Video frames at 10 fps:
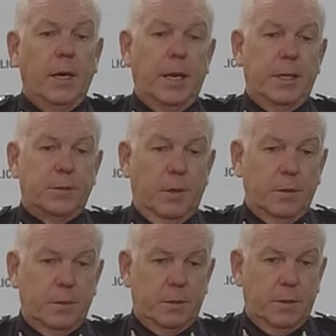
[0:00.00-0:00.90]
It is
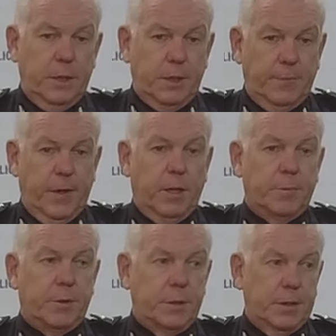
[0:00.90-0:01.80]
not
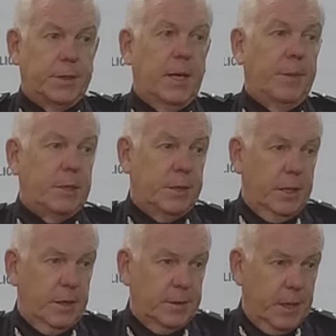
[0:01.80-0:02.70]
developed to the same
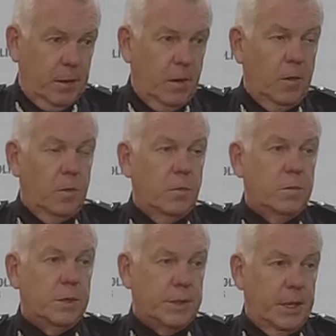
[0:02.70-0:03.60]
extent as
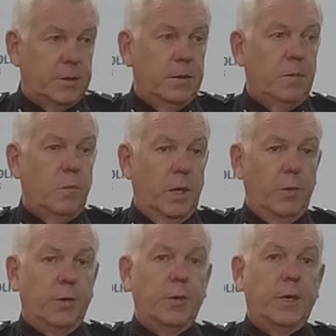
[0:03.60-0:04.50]
alcohol detection, where
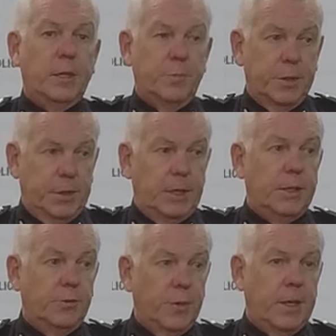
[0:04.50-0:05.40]
we do get a
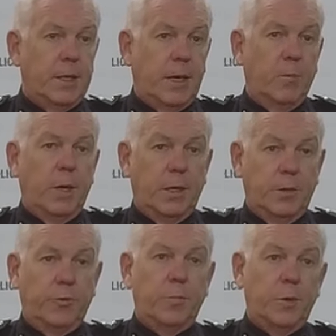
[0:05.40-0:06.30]
percentage reading and we can
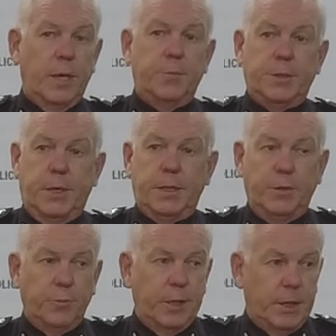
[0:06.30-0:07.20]
attribute that
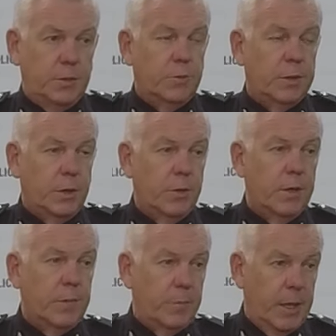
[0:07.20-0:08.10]
percentage reading to a degree
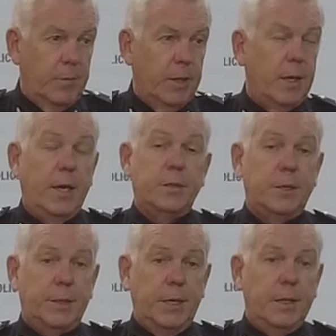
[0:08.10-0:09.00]
of impairment. As I
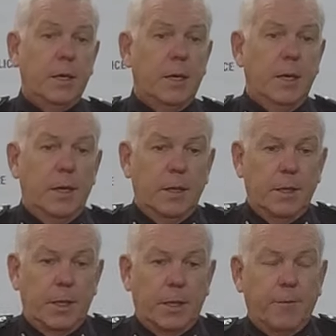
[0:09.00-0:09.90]
said,
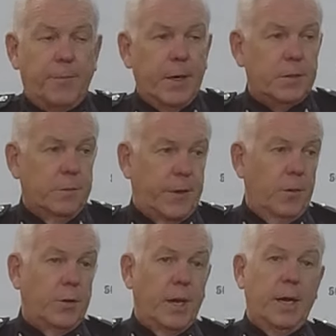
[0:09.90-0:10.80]
the effects of
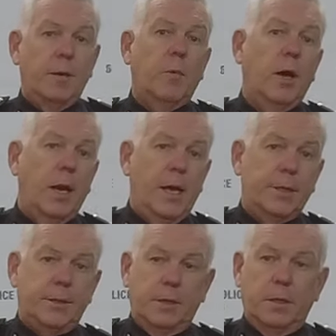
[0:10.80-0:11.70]
cocaine might
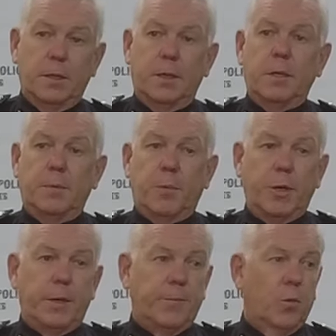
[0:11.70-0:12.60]
last in the
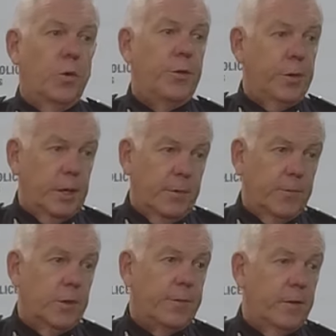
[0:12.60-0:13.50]
body for 30 to
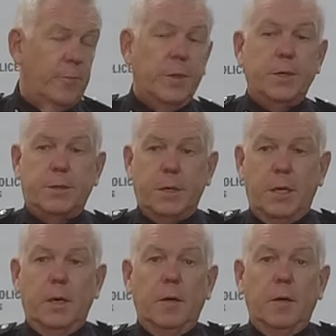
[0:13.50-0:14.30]
45 minutes,